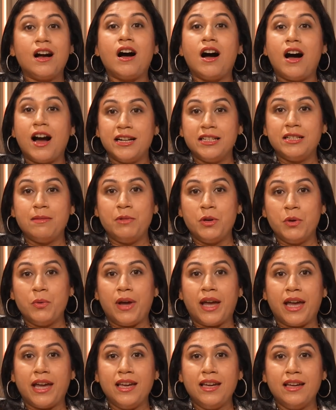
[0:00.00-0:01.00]

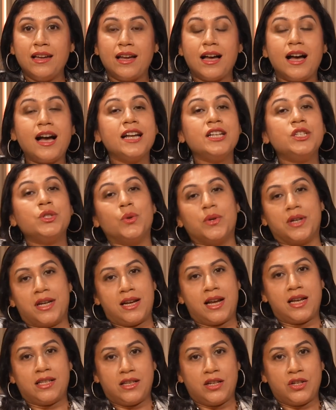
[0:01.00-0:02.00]
RWA, and
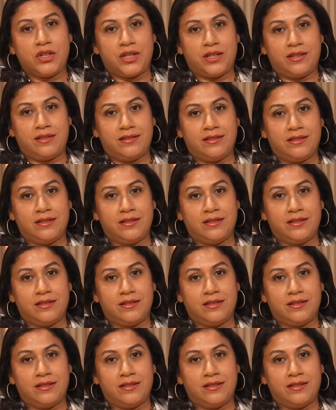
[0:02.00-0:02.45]
tokenization.